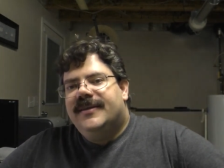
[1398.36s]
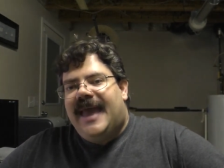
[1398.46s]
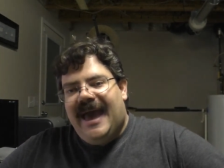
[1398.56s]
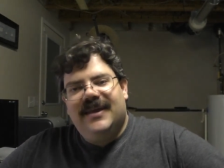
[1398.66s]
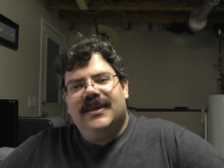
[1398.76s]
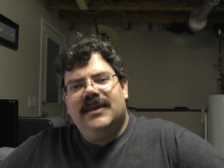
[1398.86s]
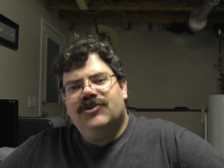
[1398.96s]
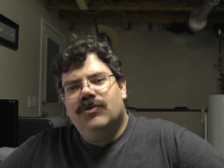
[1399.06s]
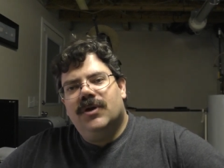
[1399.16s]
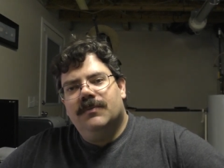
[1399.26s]
Hacking
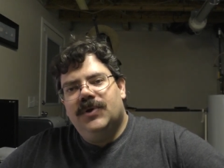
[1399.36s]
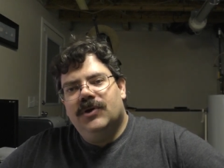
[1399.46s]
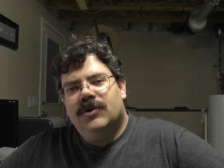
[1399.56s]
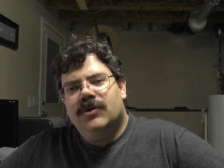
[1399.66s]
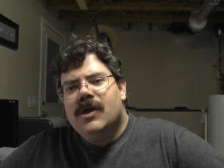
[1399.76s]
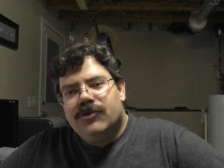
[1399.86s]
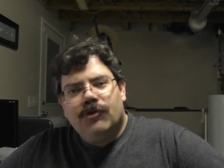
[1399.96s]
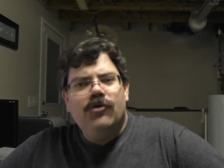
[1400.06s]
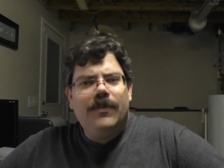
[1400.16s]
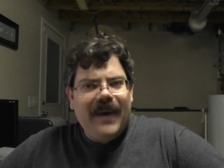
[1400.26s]
into a computer
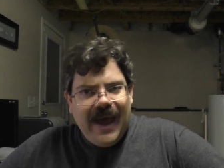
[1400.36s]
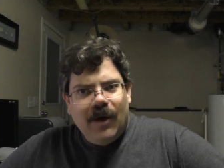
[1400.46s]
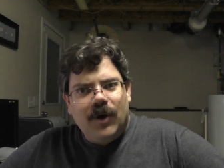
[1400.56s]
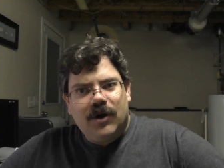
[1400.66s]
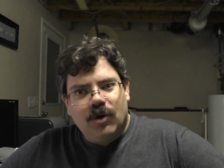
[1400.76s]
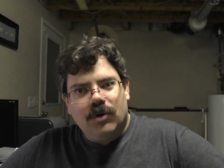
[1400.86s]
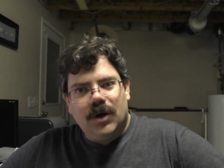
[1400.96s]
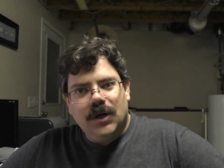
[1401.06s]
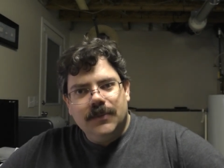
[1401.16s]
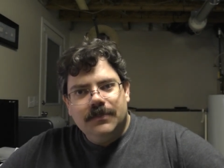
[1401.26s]
through the power
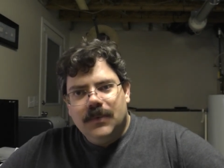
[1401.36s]
cord,